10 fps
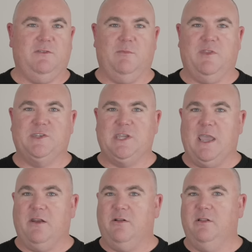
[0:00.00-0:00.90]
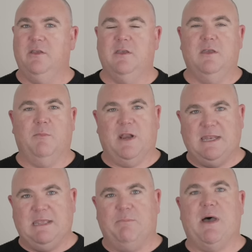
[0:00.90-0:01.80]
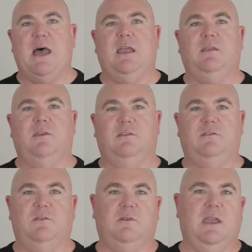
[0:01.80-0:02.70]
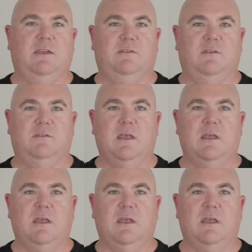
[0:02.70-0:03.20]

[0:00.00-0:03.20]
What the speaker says: them on the channel, but I did buy these two cases.